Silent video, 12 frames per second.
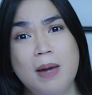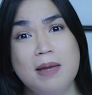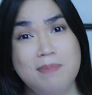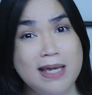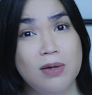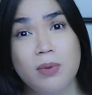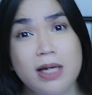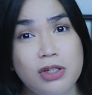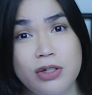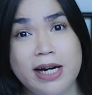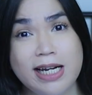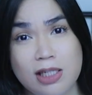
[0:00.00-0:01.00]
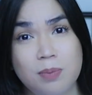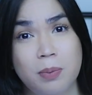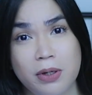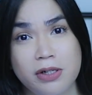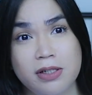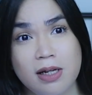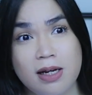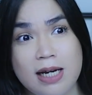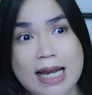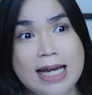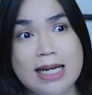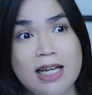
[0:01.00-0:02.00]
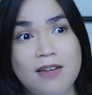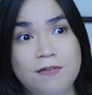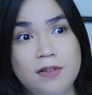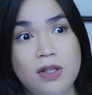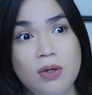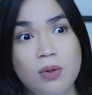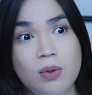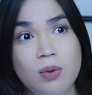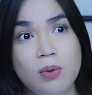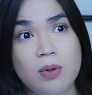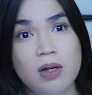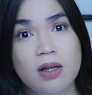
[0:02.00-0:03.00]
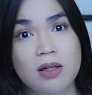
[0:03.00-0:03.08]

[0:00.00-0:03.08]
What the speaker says: by being with a trans person, and if you